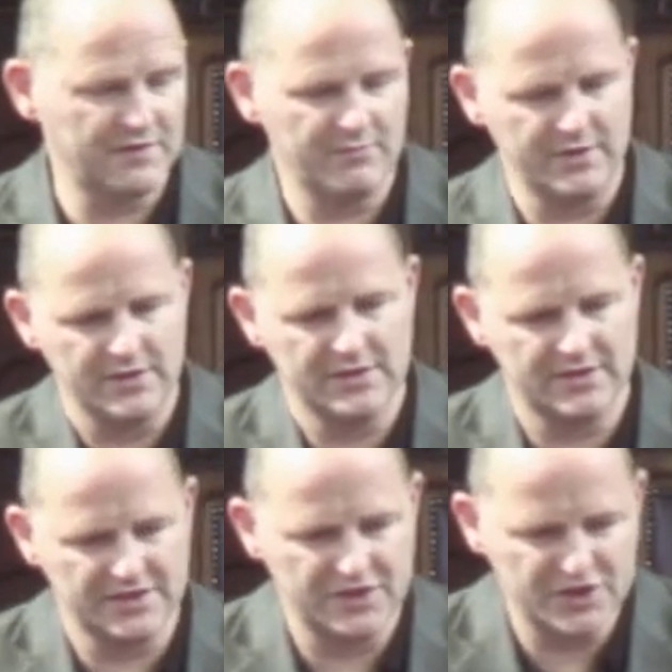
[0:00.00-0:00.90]
some of these
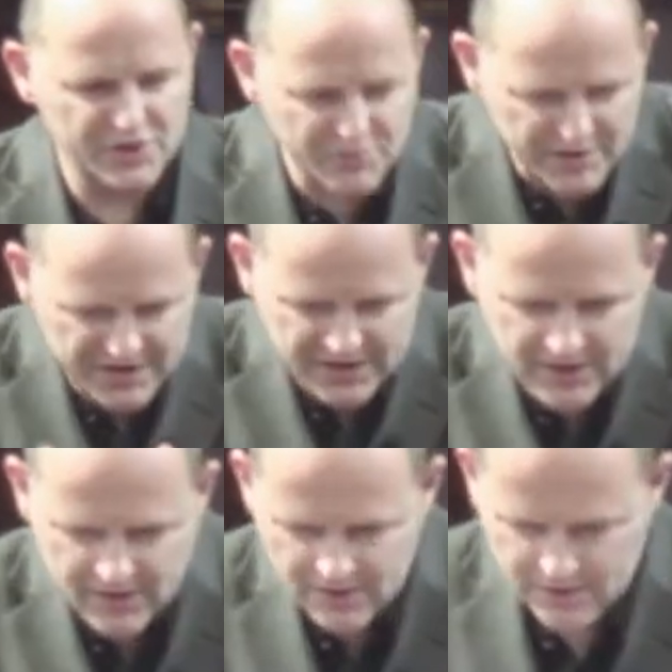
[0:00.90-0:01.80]
decisions, we
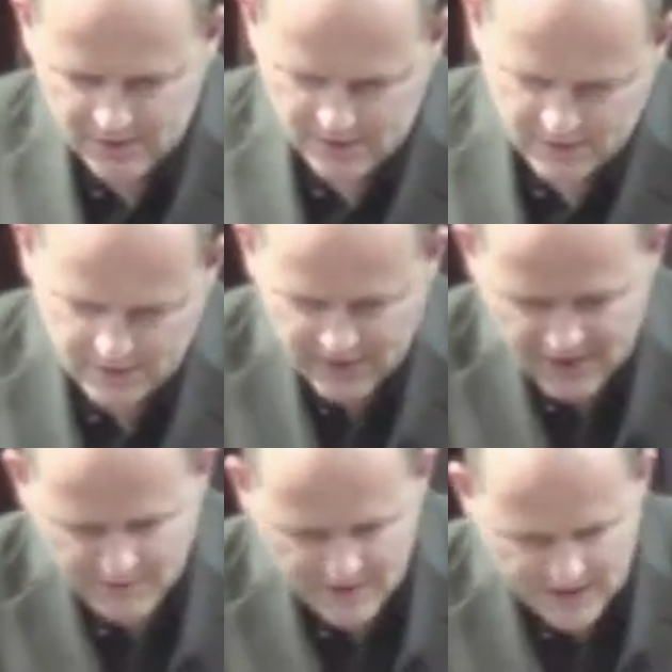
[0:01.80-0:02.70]
see the
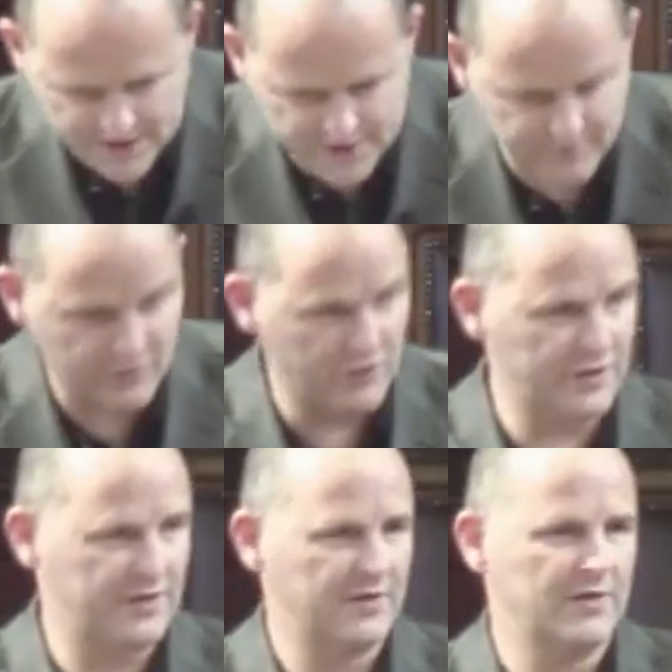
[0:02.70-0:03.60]
commands of
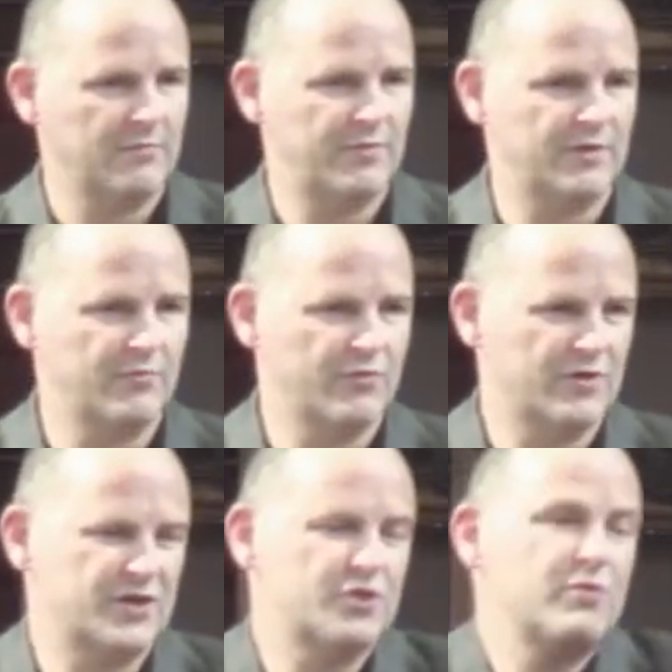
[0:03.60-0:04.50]
God being
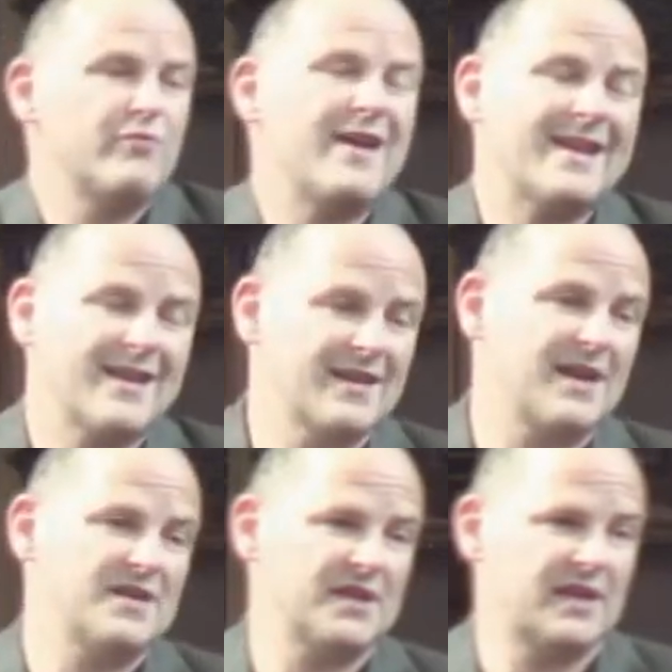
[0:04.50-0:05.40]
broken. So we
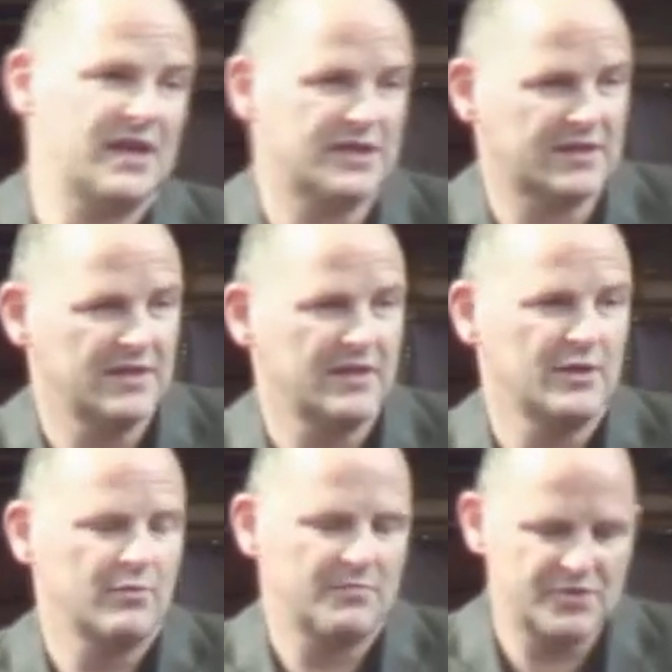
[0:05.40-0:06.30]
recognize, I guess,
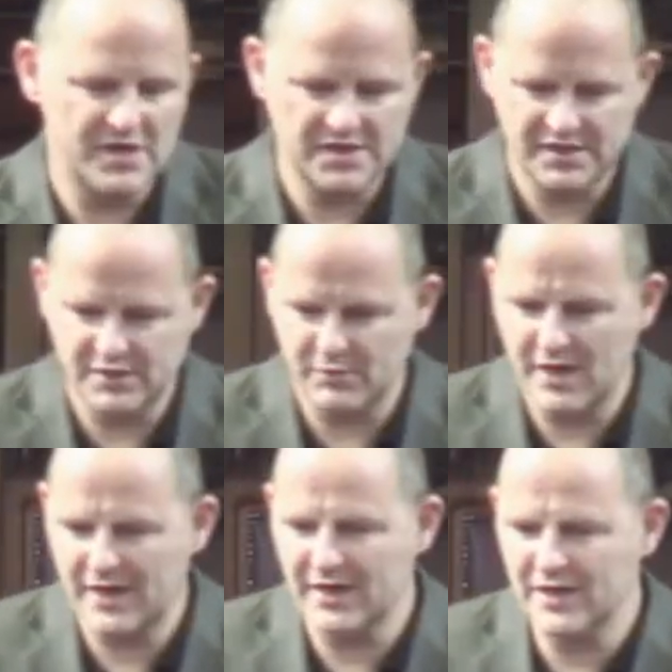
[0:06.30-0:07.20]
what I'm trying to say is we
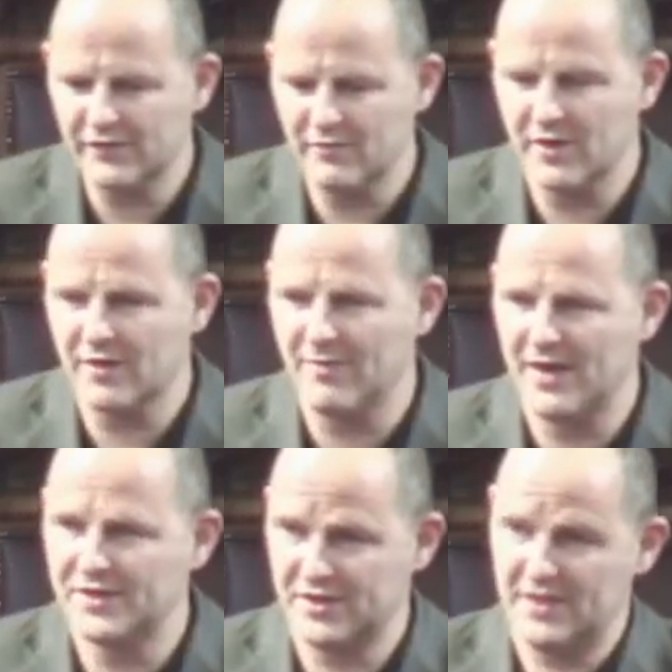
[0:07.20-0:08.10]
recognize from the
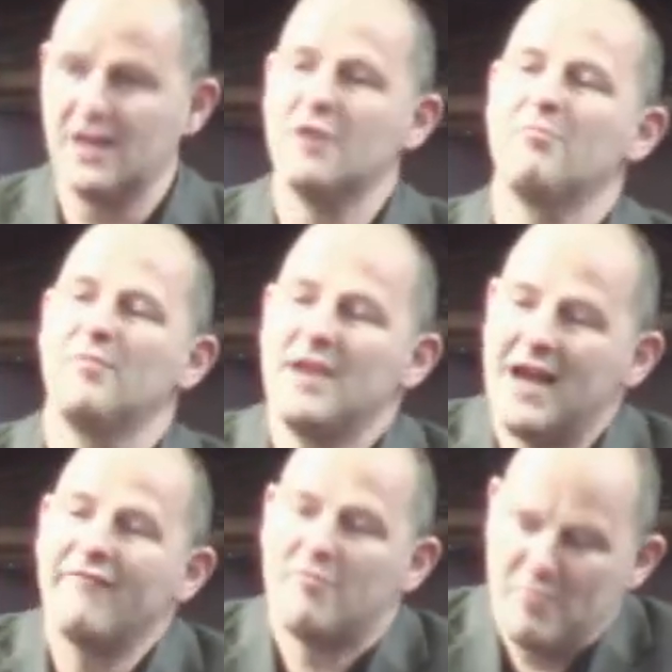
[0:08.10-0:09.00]
commands that they
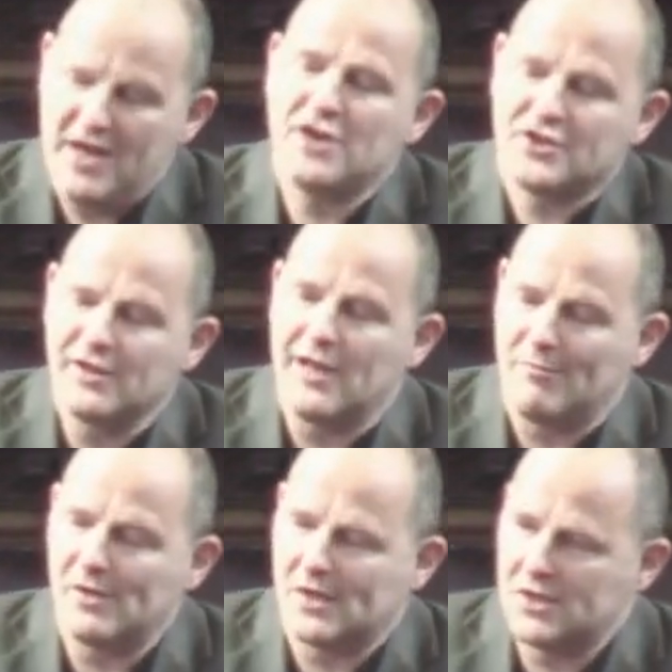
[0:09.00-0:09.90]
have a personal
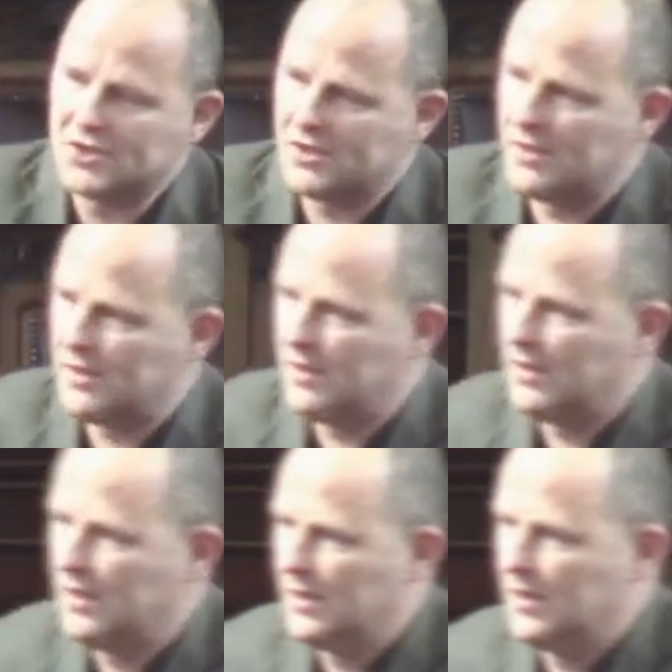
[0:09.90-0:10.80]
application,
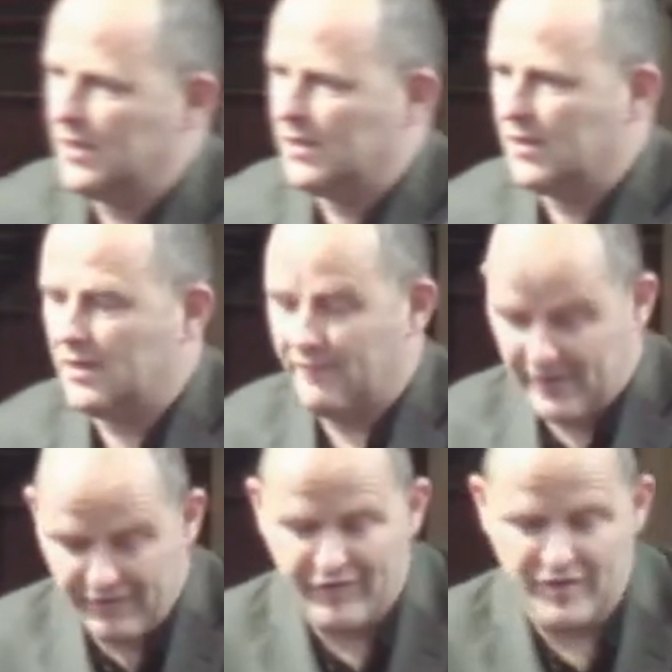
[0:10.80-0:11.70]
a
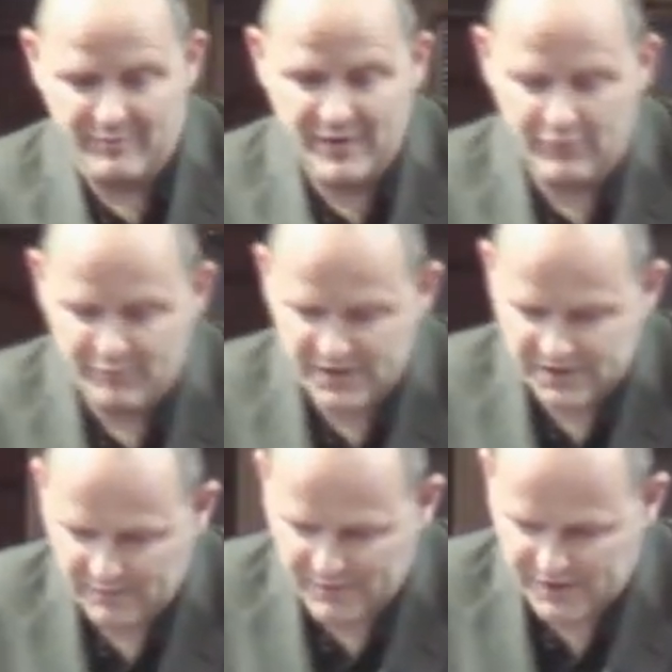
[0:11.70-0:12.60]
very fundamental,
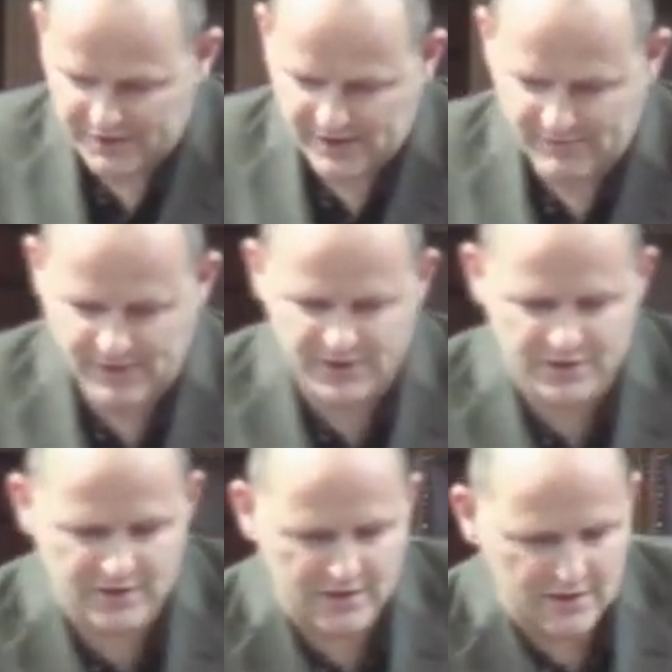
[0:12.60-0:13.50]
basic personal
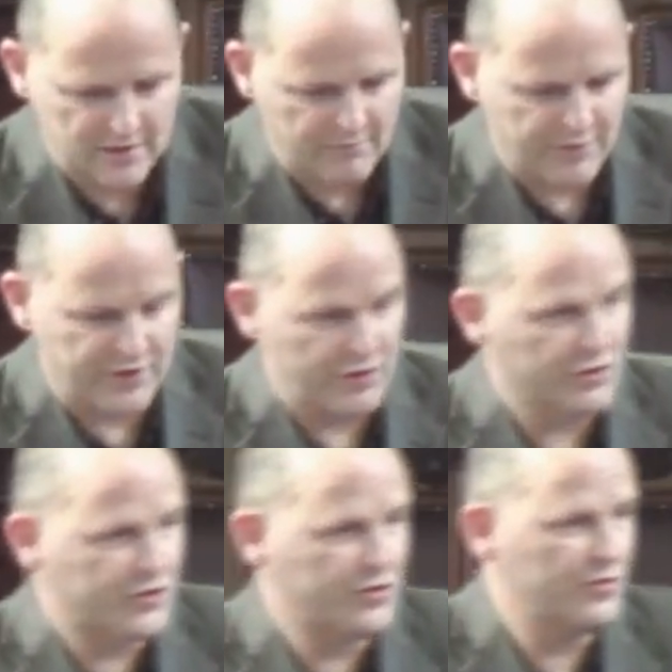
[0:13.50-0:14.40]
application, but they
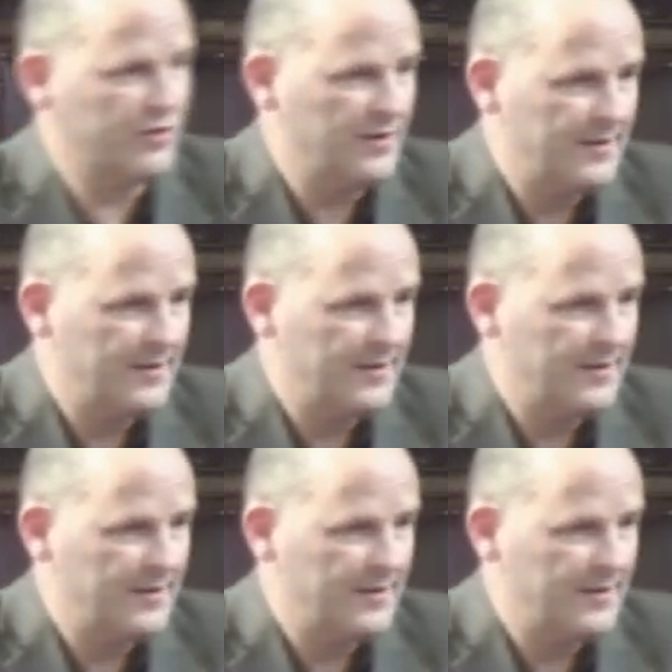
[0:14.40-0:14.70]
also